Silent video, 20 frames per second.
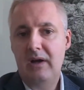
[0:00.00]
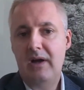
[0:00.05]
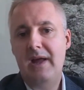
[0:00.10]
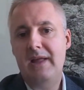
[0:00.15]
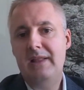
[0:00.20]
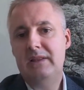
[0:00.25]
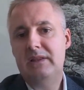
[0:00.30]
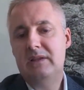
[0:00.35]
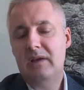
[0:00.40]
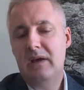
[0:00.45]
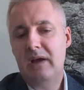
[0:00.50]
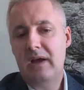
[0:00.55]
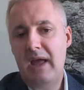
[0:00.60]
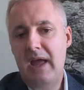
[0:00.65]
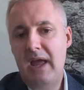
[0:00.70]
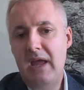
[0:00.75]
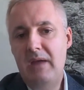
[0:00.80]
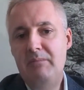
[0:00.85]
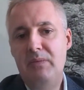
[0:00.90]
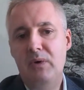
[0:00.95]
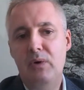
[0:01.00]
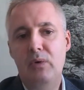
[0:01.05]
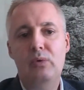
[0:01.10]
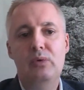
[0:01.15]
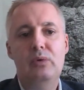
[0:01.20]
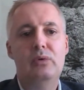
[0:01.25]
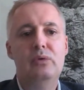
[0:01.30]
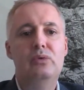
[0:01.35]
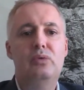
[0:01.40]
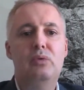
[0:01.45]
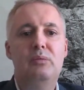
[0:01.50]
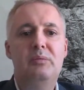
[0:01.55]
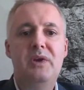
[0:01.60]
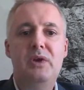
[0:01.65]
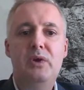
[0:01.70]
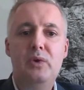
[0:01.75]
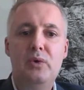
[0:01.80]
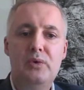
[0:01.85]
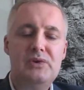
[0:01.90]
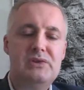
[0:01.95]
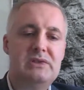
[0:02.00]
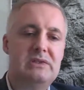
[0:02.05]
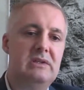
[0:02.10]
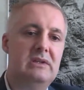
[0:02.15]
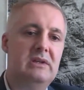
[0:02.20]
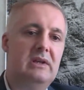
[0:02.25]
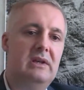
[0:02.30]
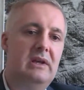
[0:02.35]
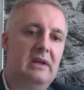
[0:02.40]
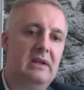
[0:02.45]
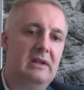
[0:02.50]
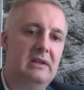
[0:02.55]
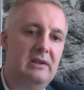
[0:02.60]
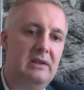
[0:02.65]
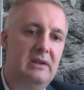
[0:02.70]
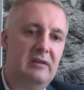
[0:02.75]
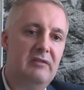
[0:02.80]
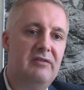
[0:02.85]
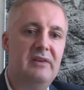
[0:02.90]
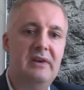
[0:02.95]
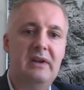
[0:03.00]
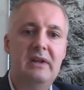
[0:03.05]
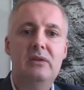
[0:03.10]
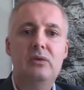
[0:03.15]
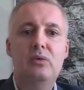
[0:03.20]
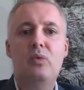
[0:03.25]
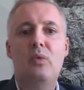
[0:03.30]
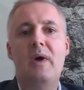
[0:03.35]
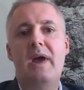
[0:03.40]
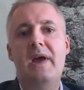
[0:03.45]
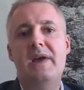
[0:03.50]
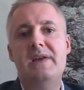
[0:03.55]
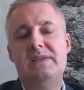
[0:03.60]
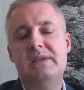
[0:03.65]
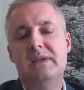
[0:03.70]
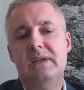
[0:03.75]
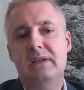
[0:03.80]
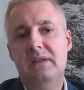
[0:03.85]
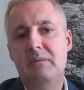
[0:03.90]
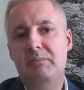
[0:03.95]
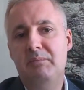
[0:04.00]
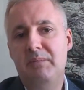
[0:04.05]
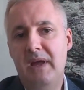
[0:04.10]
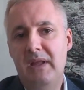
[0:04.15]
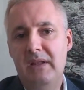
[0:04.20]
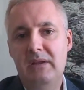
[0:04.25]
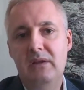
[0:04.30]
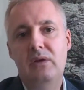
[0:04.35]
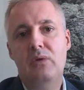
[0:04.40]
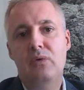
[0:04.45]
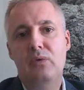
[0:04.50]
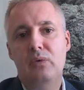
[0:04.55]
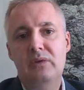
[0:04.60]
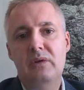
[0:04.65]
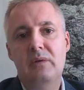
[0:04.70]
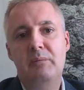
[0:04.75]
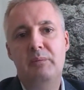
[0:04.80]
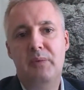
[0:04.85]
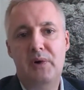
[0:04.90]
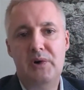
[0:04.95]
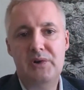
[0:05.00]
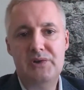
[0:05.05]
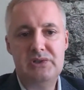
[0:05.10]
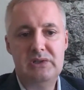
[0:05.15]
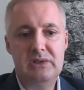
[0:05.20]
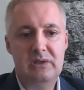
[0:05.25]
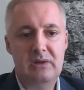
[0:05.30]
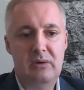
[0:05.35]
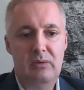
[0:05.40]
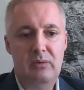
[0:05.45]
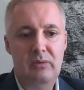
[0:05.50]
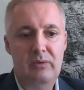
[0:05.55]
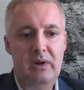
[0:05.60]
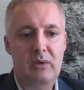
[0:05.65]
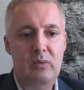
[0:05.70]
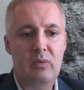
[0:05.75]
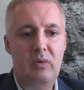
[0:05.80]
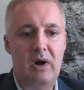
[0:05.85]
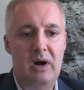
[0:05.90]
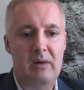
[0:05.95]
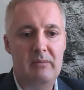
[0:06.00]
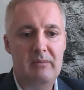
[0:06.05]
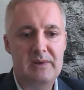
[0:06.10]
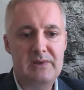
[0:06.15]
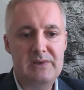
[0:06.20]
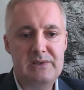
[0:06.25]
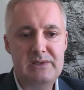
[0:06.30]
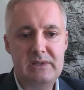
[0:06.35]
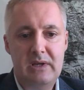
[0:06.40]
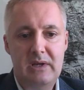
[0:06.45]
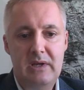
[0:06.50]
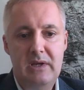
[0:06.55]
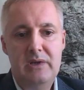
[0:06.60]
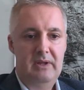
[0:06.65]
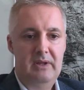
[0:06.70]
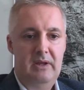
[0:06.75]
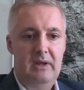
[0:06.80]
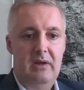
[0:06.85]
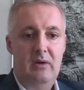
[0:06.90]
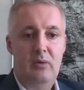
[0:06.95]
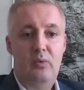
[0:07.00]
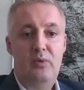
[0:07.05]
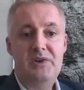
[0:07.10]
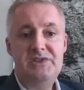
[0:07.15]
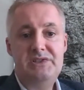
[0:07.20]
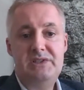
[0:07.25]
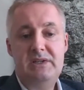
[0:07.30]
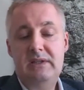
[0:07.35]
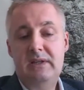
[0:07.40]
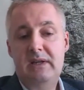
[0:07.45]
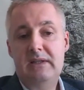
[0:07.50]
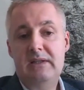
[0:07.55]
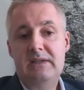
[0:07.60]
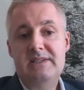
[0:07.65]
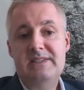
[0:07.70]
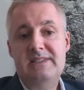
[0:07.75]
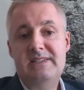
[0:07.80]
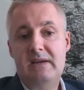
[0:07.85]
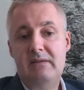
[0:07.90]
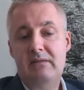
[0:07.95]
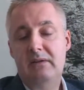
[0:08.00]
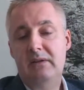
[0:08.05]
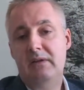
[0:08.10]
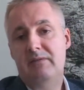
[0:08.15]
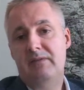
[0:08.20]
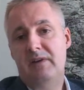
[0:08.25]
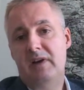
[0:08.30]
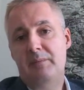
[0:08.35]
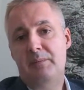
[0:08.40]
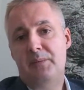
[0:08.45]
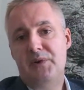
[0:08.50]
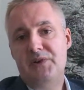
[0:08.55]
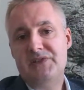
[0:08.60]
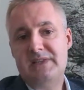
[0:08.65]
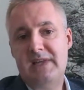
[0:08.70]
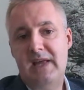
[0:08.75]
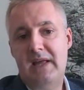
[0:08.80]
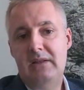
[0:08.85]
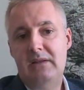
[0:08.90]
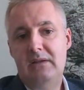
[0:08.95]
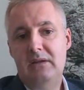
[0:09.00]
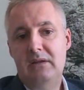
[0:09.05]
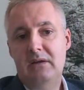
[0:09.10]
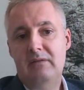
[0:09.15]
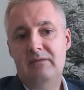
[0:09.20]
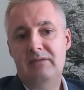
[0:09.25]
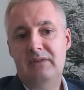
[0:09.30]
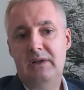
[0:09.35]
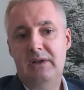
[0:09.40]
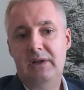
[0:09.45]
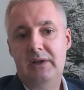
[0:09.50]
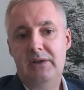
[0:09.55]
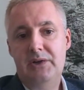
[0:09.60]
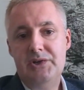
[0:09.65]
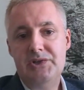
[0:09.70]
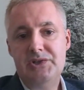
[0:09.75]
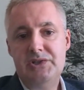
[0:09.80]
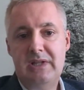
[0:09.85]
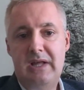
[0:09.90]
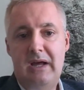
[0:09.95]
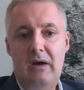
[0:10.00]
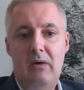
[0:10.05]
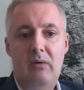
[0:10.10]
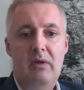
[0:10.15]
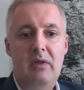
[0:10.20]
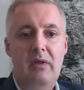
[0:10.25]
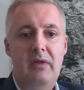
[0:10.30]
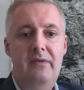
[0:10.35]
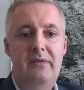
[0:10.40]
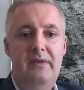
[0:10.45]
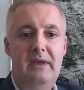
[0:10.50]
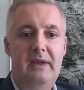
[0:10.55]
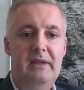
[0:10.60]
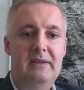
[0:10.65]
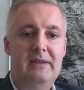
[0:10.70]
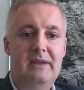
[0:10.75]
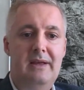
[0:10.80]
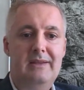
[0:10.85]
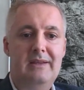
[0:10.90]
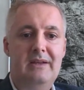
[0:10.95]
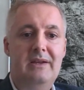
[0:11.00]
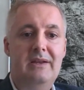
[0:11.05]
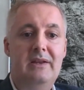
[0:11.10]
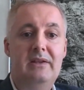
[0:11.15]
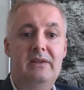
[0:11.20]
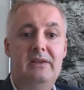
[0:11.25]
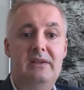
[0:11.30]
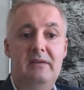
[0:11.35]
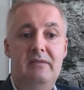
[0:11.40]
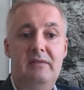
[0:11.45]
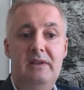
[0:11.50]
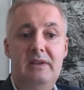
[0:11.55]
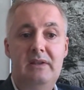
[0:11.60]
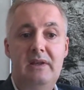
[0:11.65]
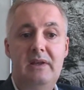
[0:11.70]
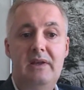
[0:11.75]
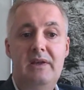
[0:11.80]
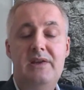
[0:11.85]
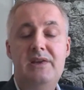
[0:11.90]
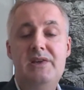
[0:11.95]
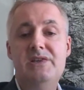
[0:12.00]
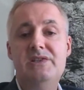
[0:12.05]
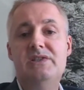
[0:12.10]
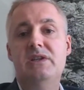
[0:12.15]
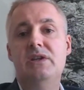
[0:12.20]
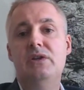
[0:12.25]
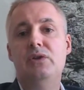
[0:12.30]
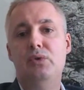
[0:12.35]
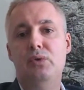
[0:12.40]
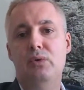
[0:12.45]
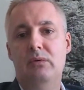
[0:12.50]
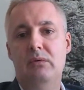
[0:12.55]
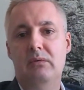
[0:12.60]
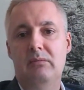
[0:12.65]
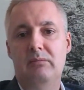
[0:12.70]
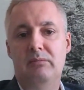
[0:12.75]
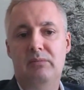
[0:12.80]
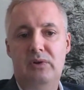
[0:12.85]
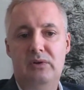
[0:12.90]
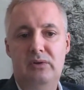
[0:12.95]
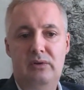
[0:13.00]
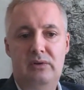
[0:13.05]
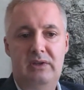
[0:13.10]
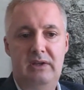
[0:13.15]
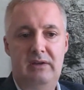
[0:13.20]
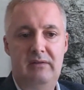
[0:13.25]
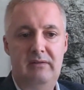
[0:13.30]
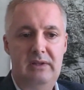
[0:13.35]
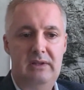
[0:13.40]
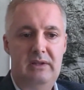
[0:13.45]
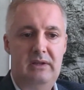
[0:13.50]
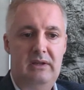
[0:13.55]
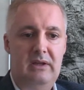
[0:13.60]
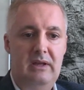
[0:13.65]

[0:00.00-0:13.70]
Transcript: and able to be used in different ways depending on the personal requirements we see that 75% of the leaders now think that creativity is the new productivity.